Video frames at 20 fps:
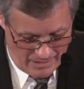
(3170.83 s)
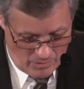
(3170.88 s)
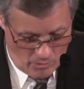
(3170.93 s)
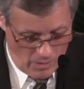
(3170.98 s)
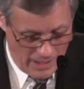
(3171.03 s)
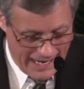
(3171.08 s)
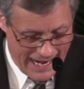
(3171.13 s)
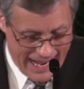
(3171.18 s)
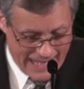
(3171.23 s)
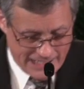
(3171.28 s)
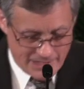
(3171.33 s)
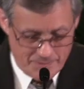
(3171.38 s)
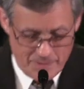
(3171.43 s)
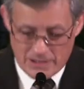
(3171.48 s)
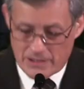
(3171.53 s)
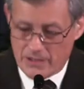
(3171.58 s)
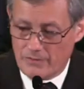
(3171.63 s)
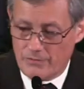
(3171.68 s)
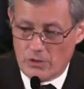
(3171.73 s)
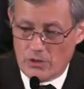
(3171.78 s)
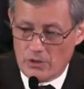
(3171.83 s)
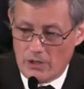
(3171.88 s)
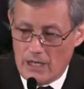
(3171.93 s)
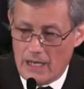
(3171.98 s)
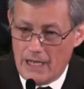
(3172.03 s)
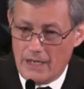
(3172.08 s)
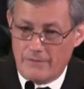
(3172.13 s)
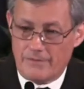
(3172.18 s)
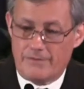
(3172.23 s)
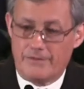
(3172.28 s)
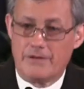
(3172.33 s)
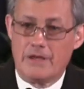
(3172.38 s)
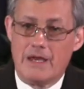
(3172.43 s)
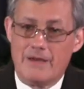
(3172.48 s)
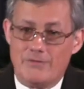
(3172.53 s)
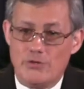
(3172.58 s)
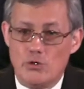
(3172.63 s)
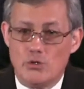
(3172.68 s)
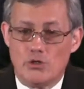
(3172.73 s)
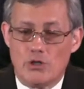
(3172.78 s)
What aspect of your life
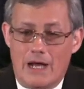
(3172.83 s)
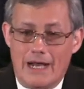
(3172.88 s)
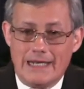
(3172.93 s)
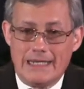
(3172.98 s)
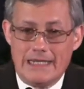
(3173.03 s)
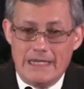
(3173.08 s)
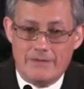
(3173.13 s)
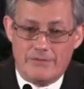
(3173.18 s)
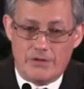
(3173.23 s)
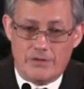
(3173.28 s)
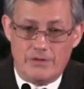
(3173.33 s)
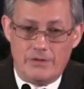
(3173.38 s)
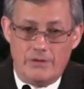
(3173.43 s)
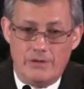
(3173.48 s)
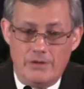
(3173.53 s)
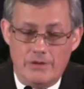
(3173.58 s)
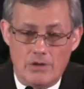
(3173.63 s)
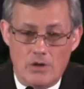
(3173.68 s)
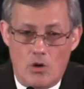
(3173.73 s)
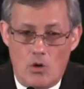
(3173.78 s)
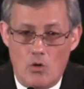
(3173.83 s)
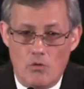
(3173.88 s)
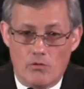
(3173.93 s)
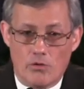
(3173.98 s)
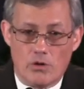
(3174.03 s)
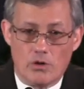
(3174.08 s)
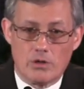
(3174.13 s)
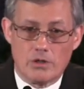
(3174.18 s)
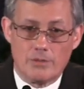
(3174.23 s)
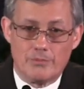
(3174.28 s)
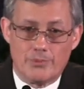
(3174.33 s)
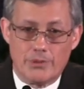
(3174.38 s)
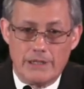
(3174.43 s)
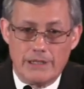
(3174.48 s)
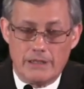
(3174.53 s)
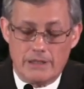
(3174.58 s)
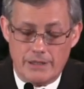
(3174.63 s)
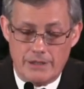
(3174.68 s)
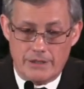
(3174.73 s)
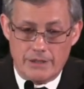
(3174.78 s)
have you not given over
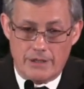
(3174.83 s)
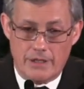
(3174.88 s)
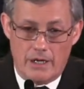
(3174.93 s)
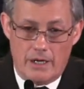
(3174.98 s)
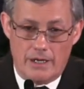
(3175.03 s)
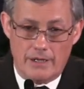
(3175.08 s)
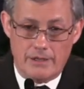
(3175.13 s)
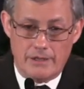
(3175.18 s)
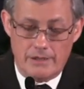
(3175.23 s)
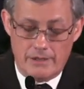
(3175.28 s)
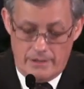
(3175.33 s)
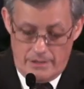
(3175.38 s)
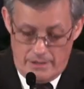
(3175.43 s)
completely to God?